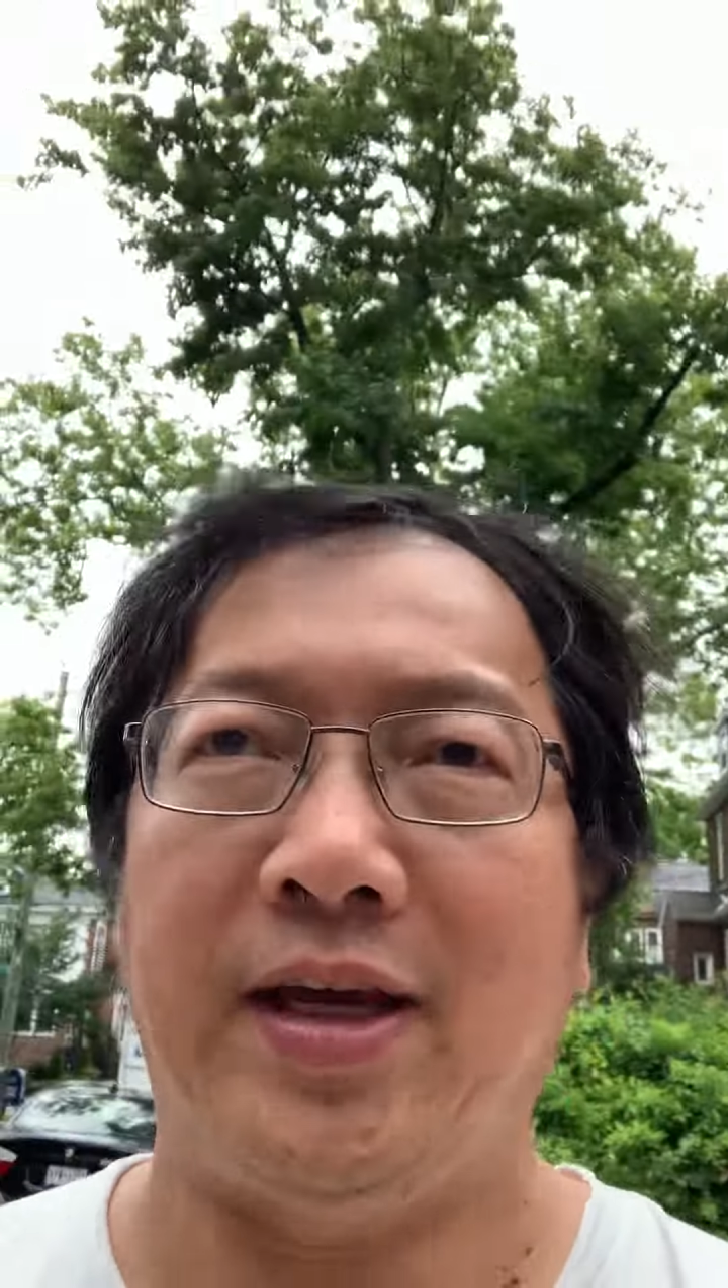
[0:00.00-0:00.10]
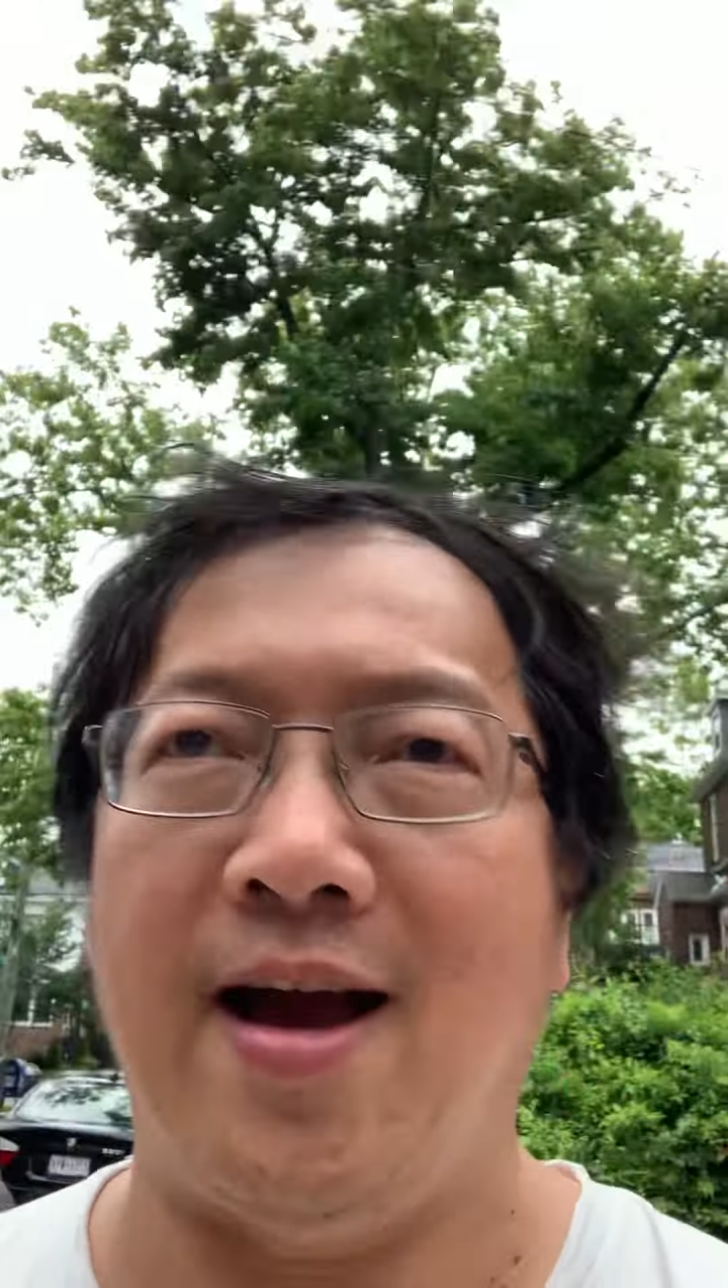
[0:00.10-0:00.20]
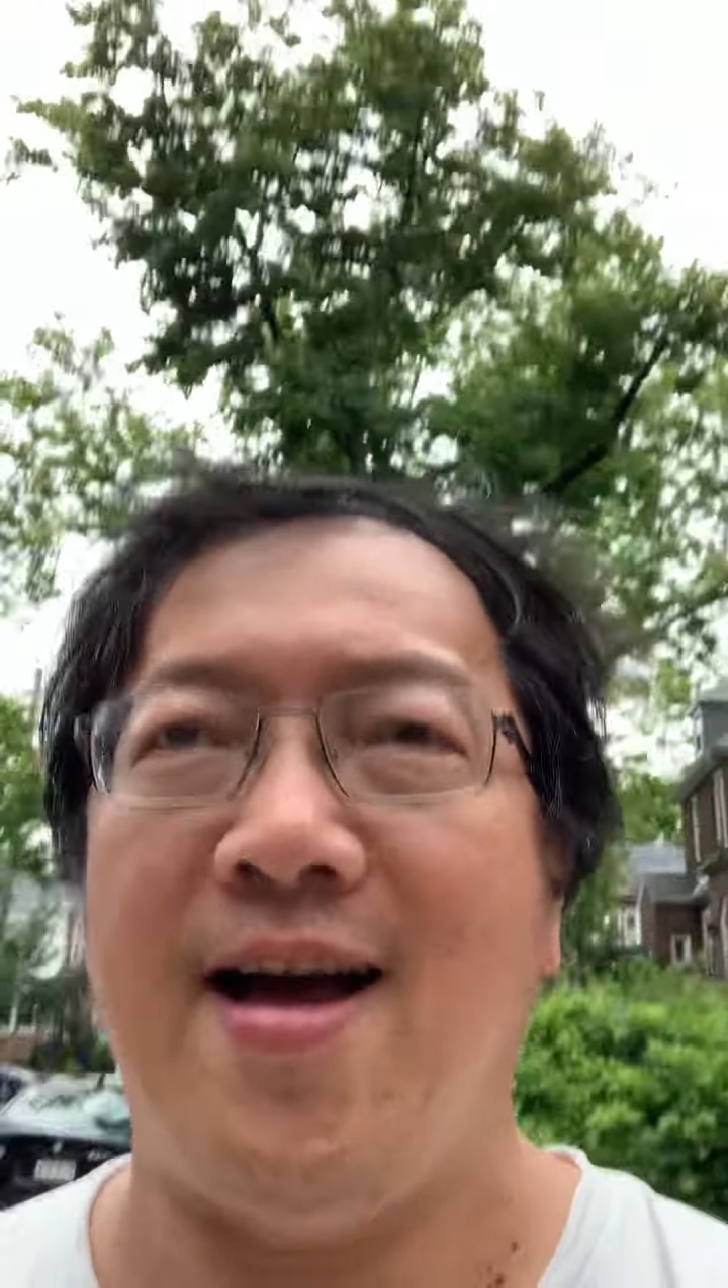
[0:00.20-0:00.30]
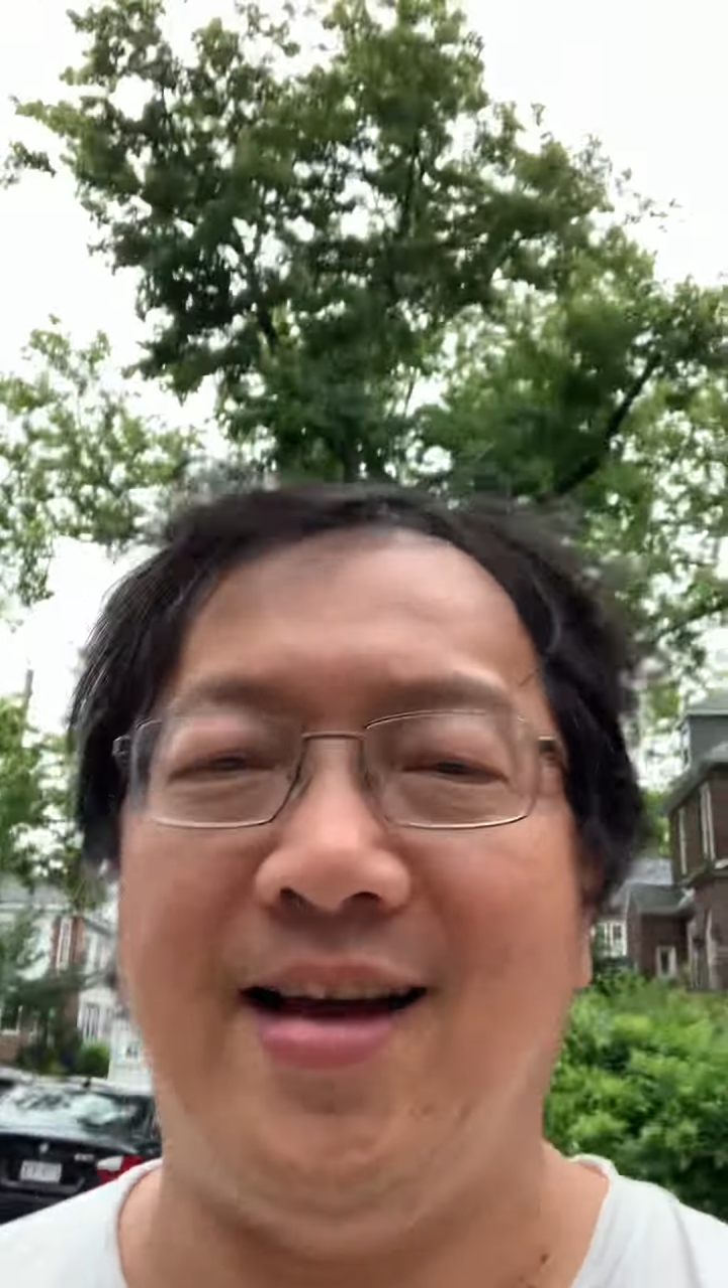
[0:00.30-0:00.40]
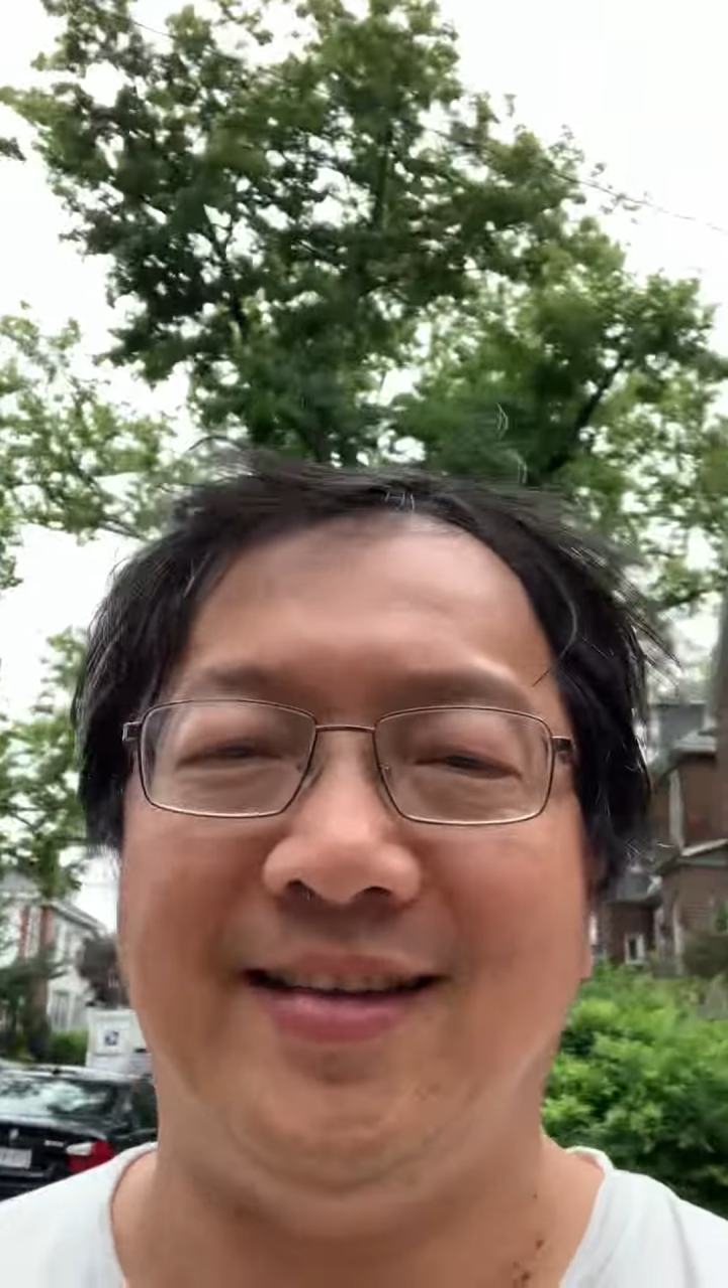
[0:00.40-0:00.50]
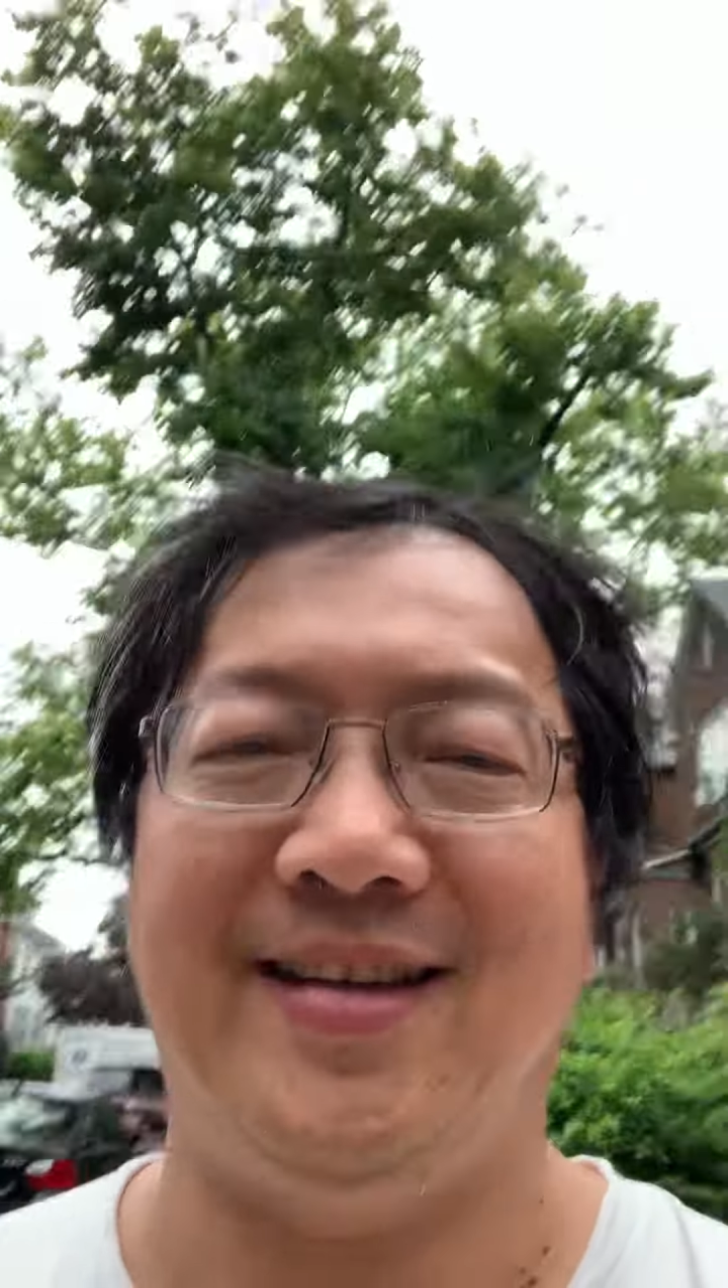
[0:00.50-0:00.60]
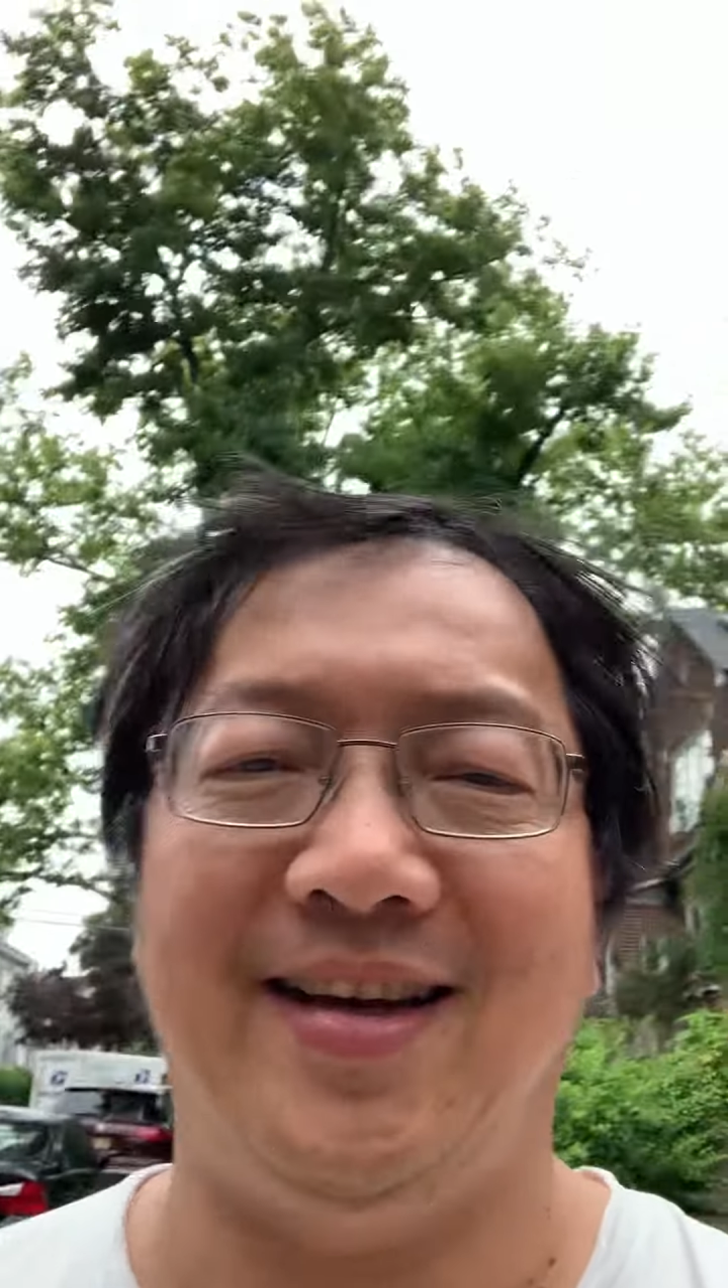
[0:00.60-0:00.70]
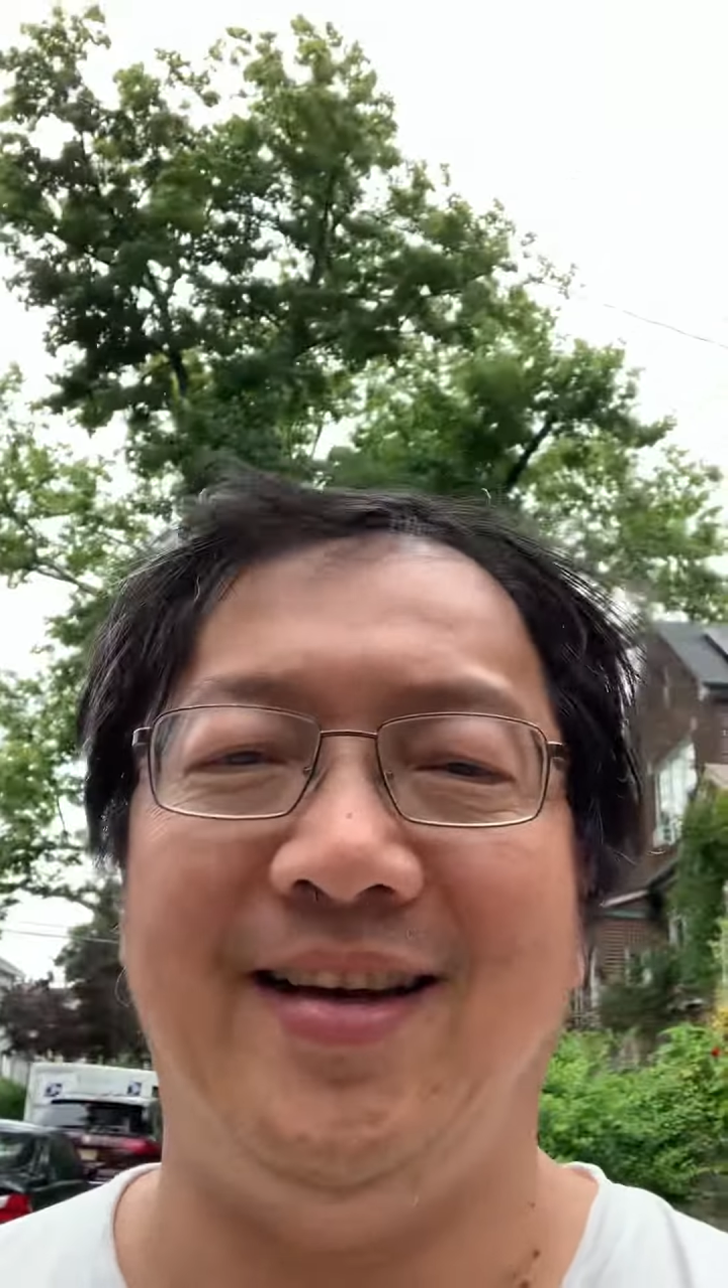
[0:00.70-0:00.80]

God.